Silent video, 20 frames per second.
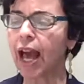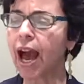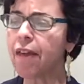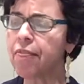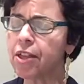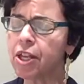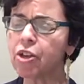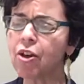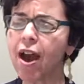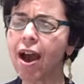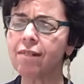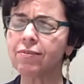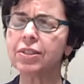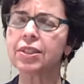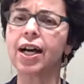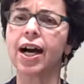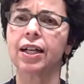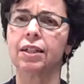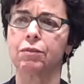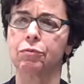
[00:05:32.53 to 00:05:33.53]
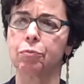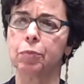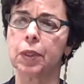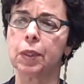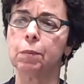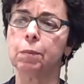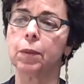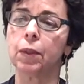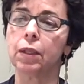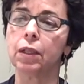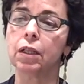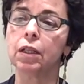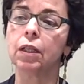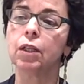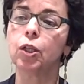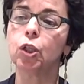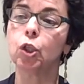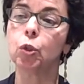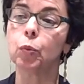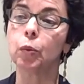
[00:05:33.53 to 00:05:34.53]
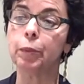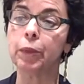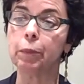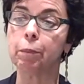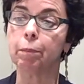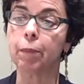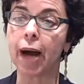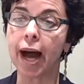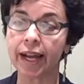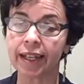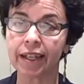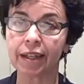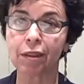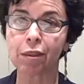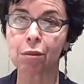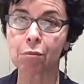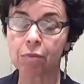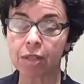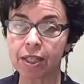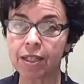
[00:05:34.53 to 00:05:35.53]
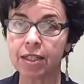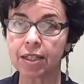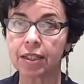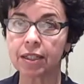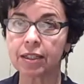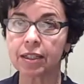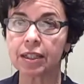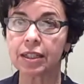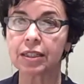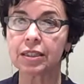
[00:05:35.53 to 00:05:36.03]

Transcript: I think you have a lot of people who will be buying 3D